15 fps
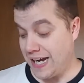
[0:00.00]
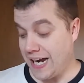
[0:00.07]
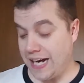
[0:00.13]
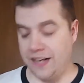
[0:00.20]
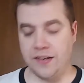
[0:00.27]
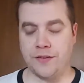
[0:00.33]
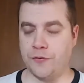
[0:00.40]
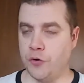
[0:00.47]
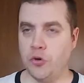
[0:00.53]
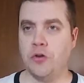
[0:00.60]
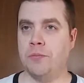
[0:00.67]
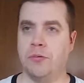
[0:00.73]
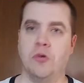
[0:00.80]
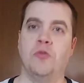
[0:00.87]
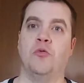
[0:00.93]
And it's further
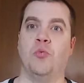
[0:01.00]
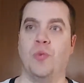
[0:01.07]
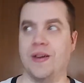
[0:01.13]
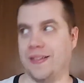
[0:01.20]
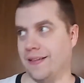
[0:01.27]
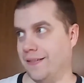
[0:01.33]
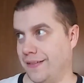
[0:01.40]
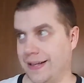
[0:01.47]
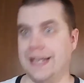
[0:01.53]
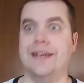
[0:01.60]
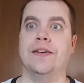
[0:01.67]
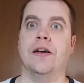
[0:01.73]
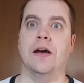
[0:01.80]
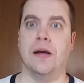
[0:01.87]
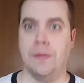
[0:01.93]
proof with
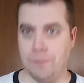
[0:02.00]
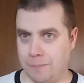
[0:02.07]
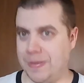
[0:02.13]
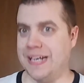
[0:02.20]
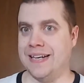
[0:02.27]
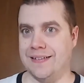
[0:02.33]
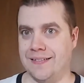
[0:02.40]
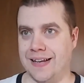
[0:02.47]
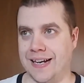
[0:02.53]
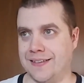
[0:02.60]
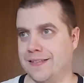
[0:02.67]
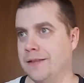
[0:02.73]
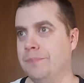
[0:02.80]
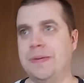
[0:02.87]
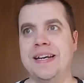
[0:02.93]
Linda being
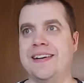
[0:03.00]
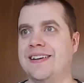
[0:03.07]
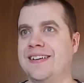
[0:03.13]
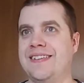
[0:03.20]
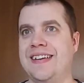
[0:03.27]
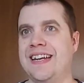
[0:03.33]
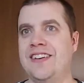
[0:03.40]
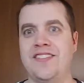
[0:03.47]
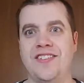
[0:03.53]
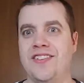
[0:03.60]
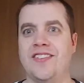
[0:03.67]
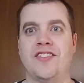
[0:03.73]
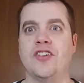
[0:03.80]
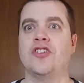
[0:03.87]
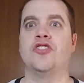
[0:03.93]
elected, because it's
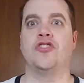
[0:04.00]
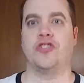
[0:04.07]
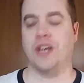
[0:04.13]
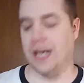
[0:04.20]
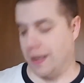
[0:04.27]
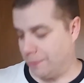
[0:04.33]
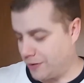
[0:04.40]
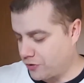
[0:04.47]
just a sham.